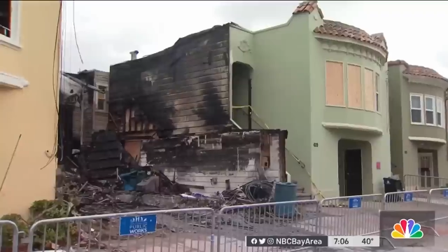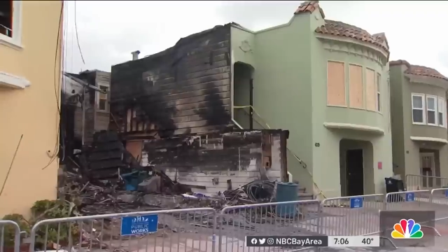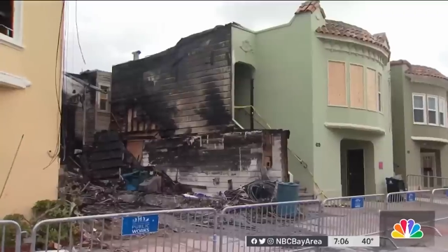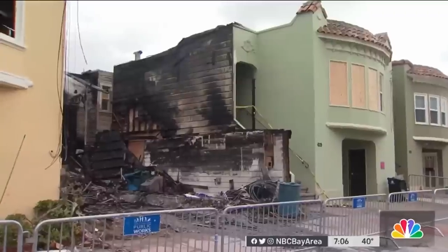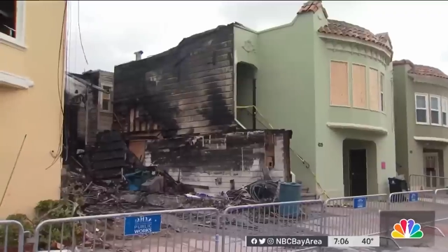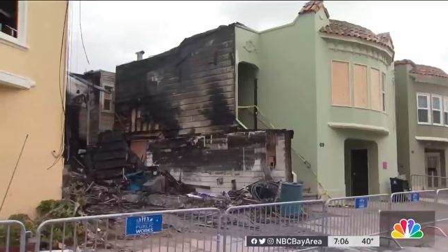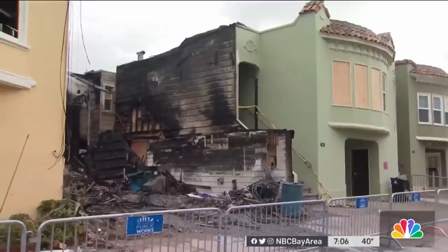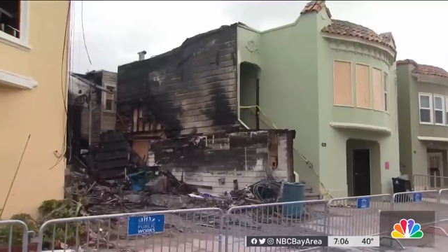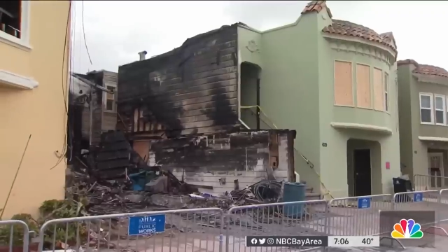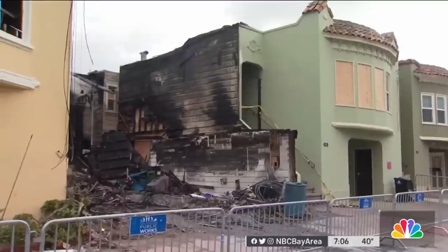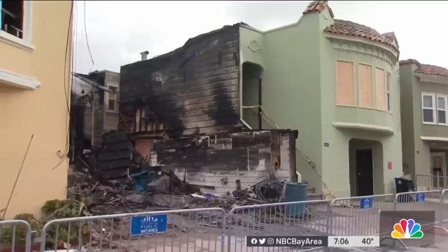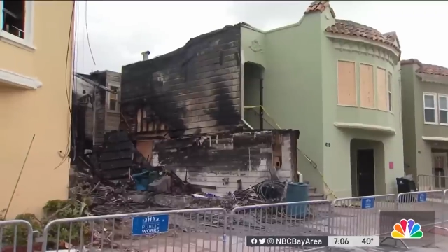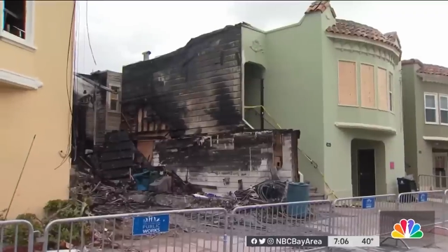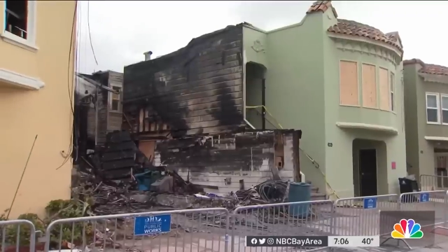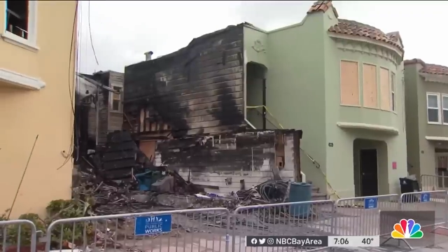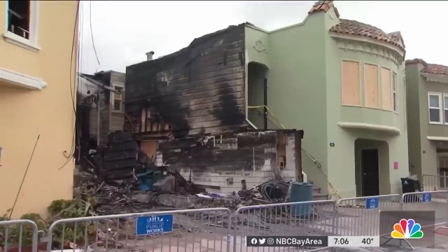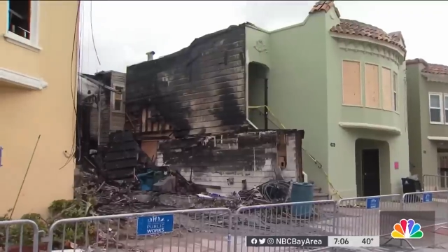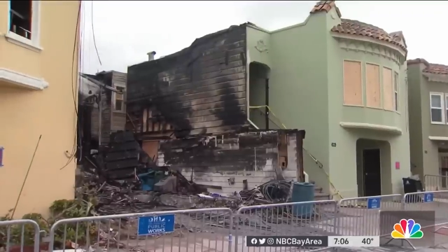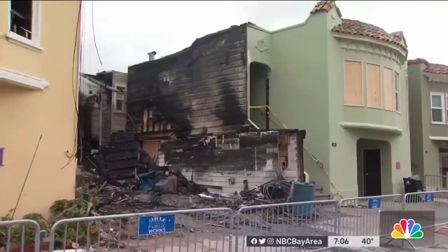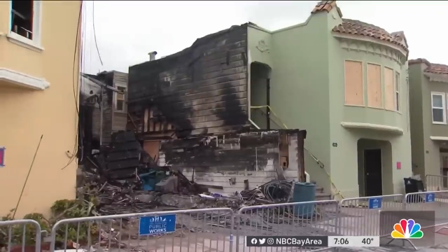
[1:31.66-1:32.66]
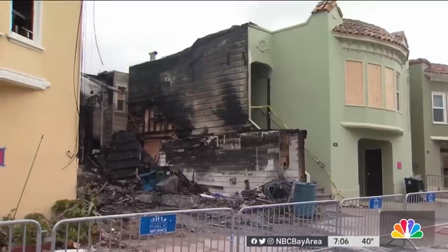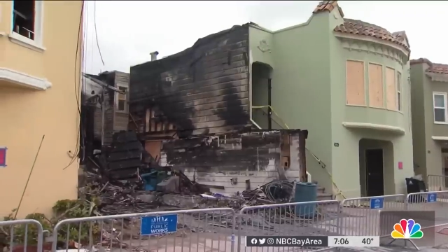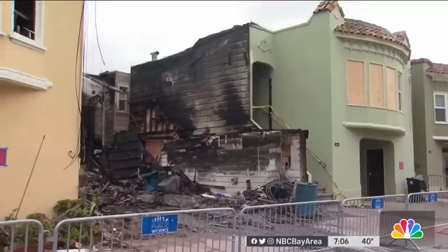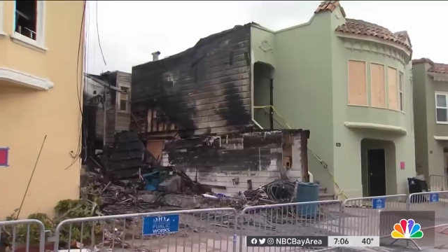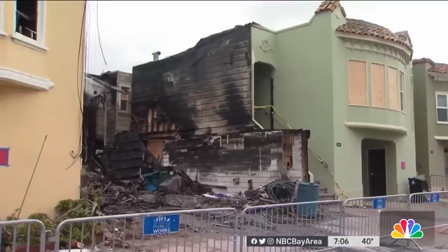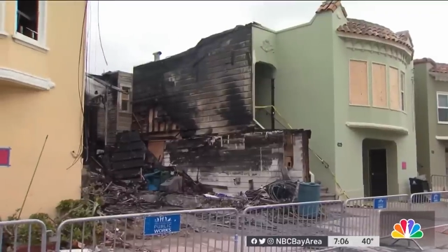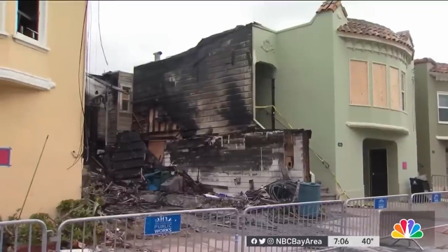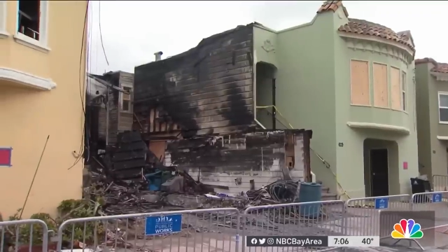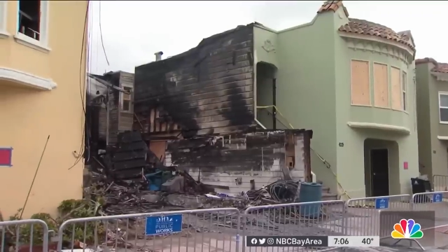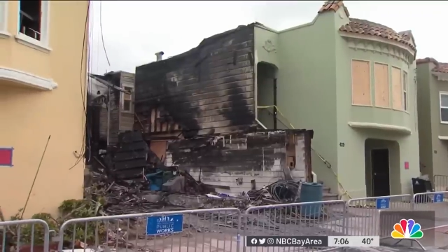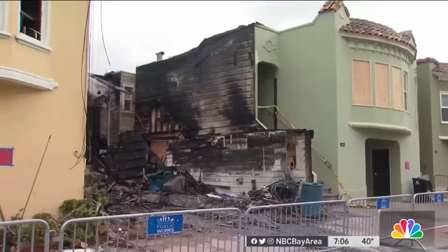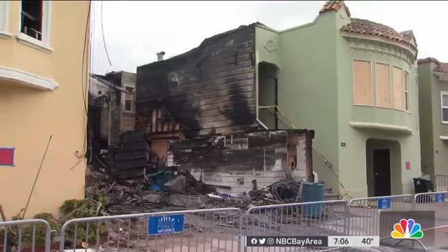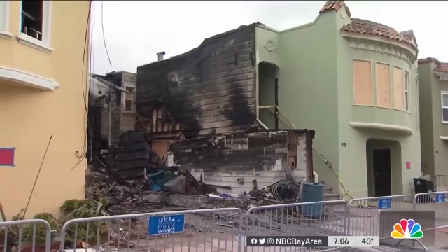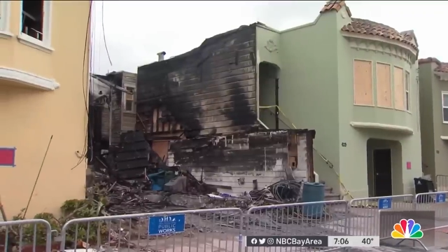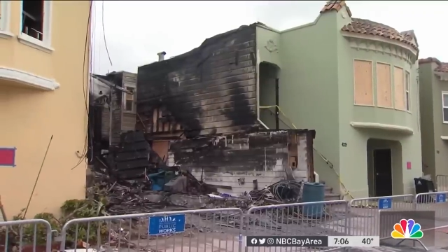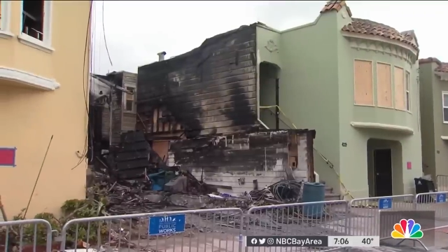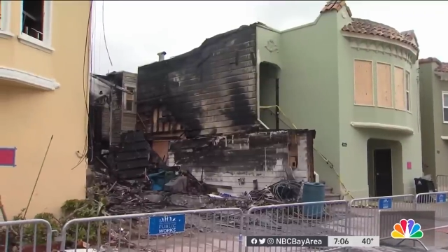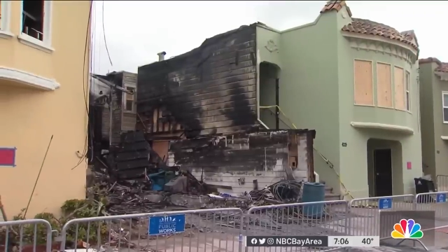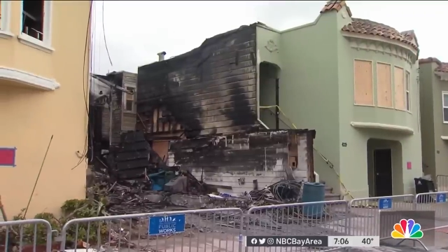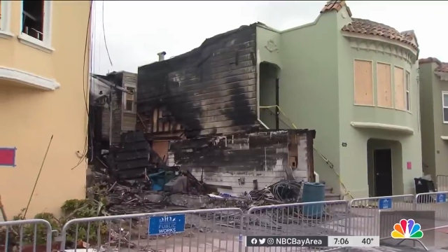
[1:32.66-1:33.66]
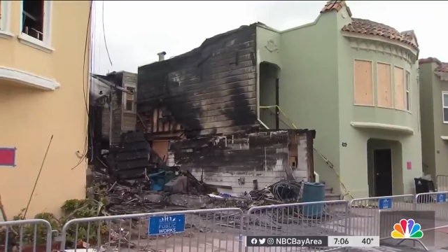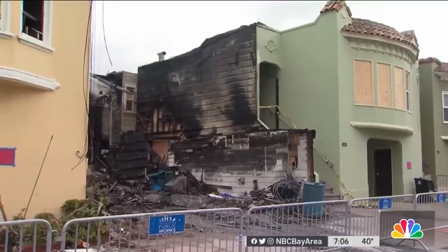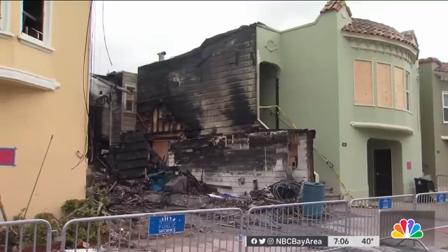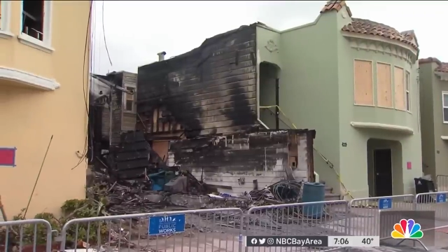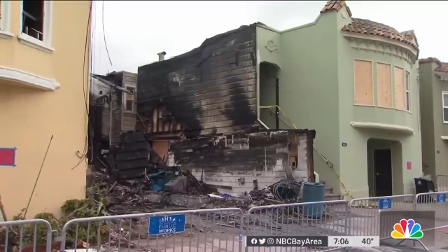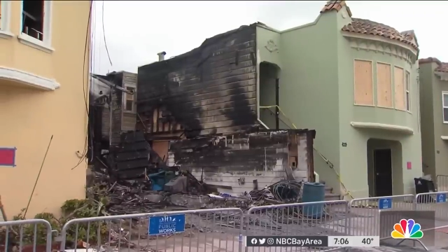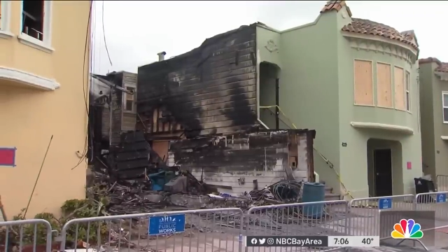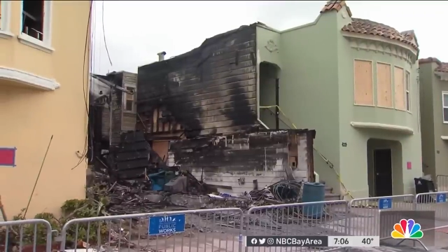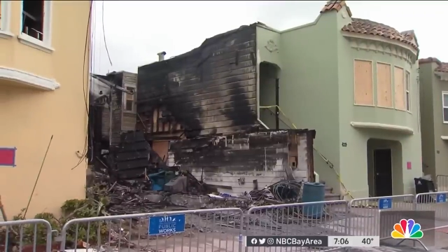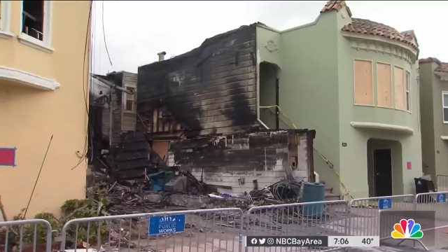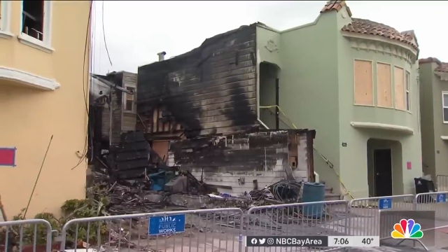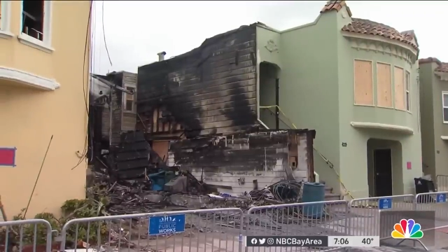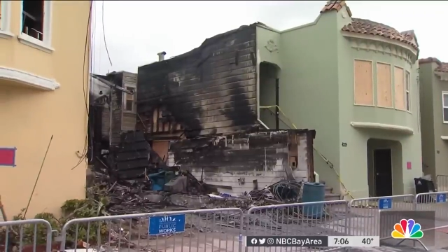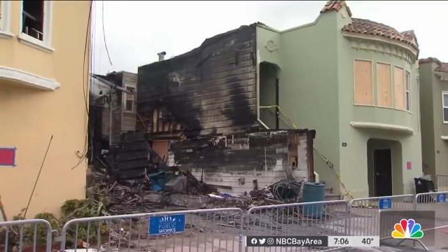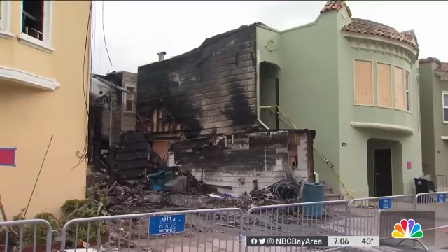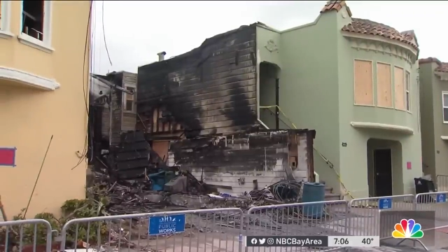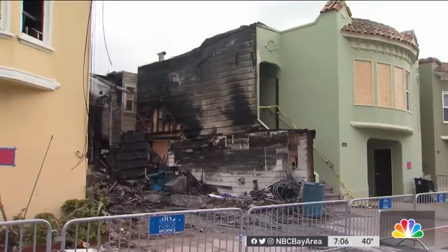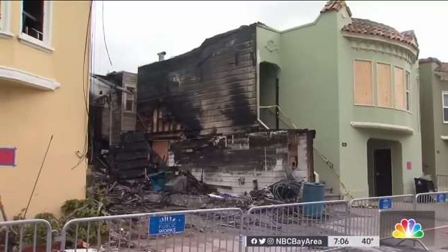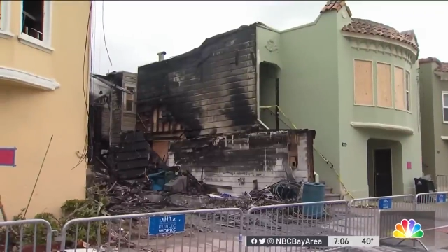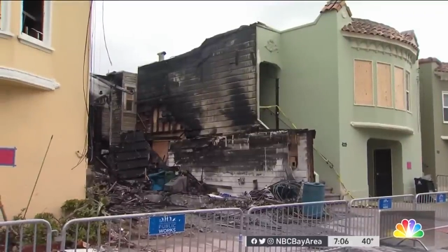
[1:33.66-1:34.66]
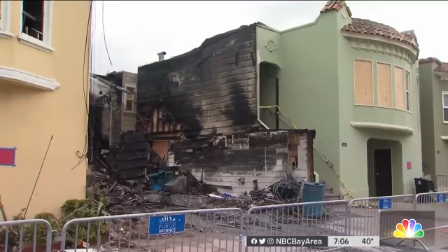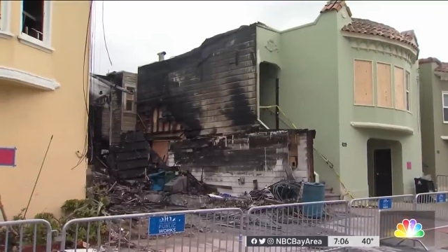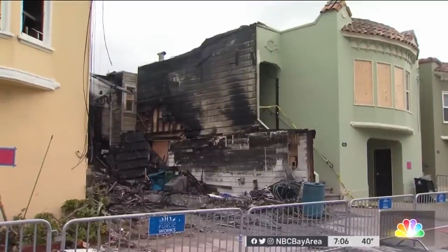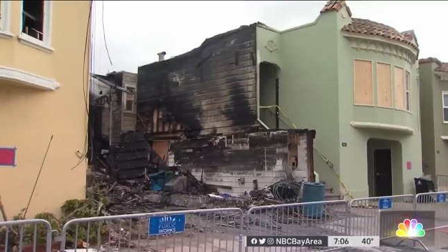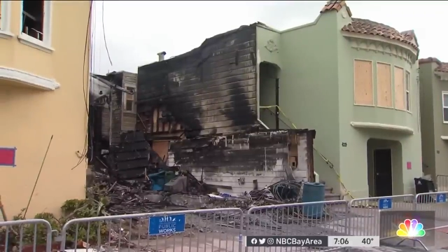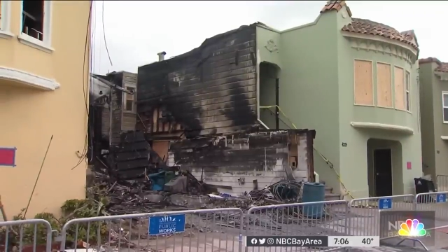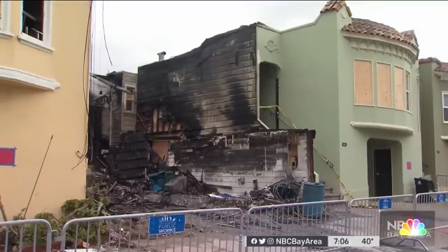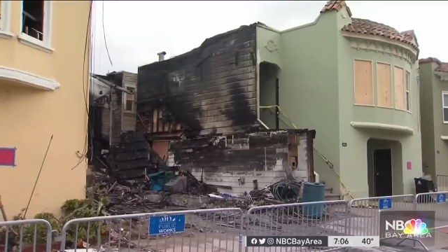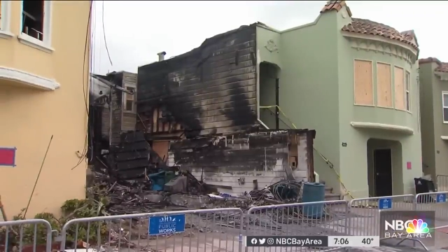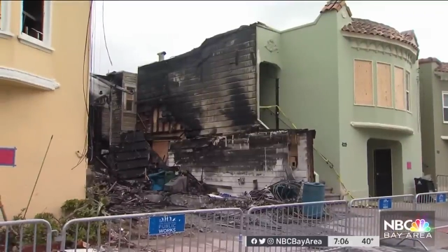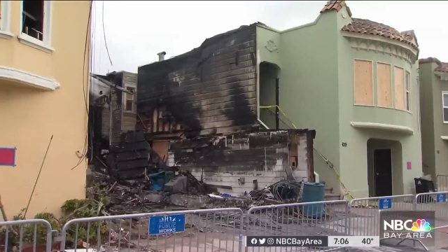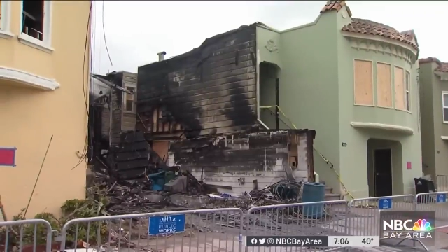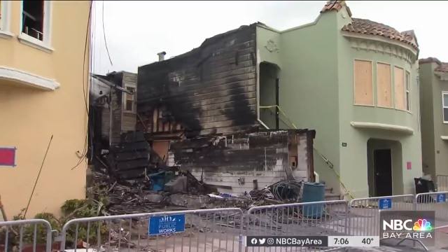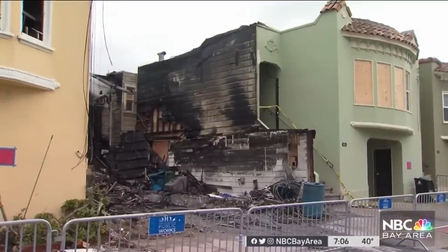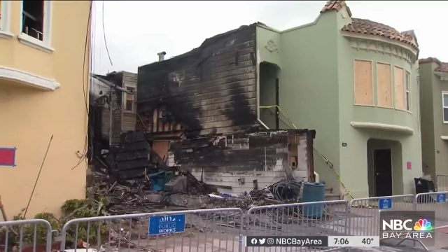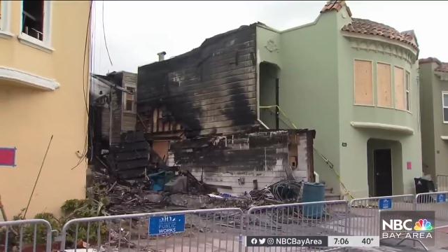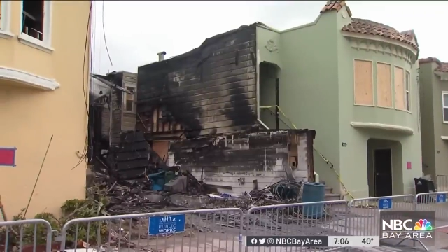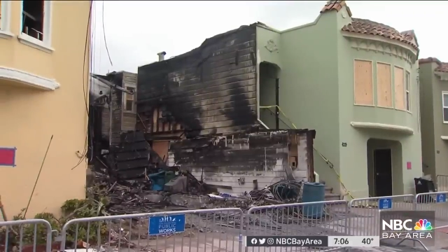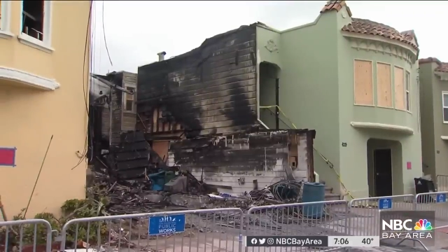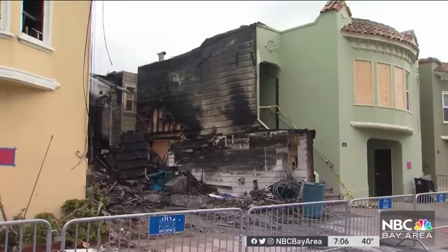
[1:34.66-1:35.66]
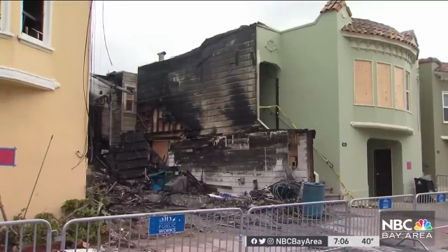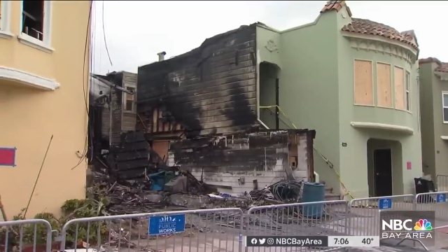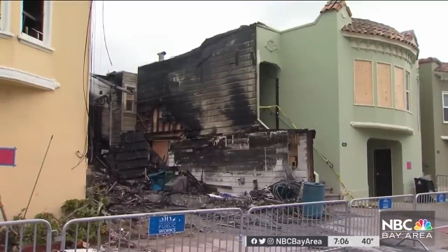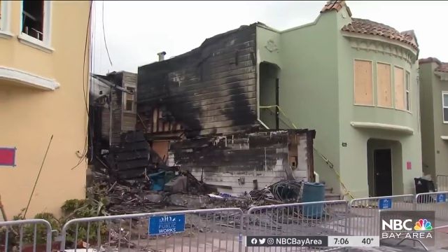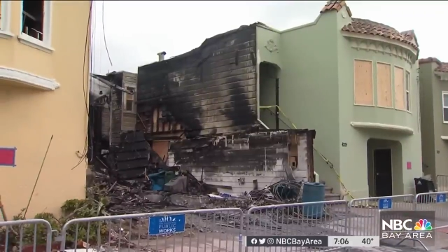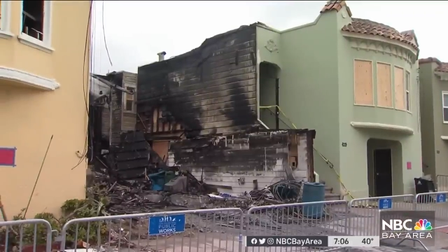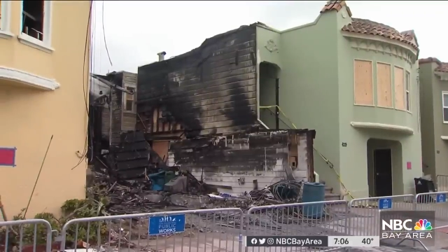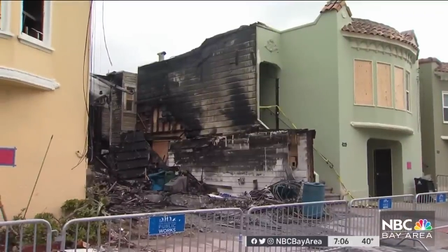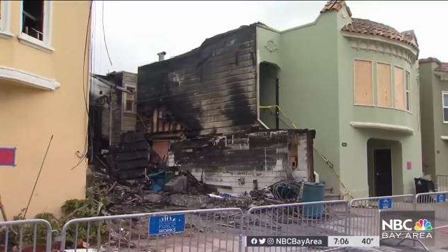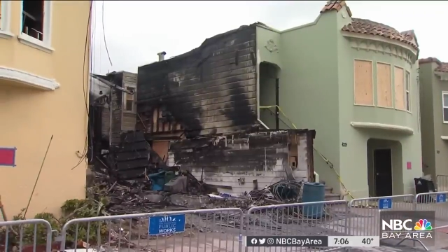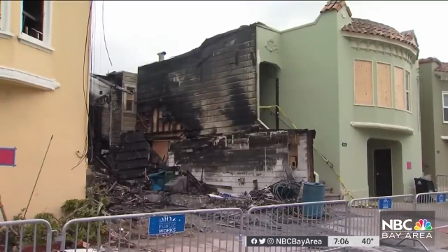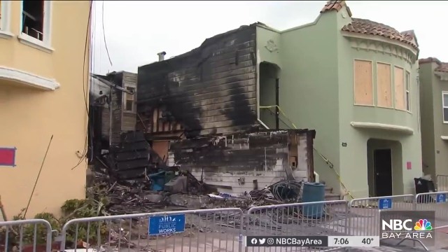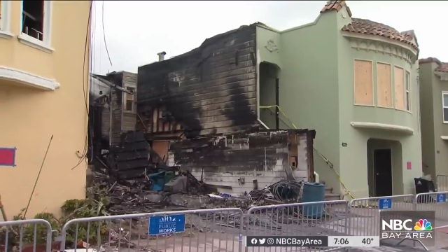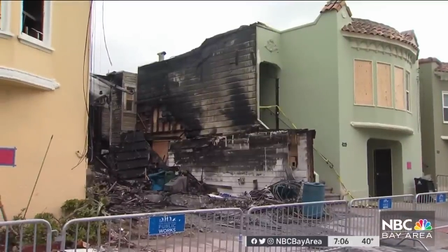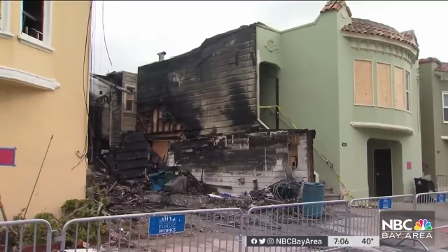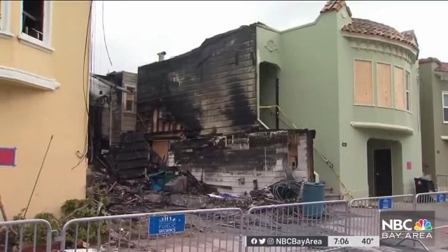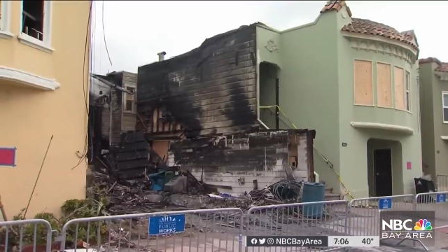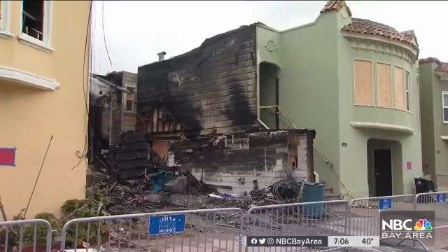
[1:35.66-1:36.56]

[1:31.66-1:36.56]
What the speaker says: (no speaker visible)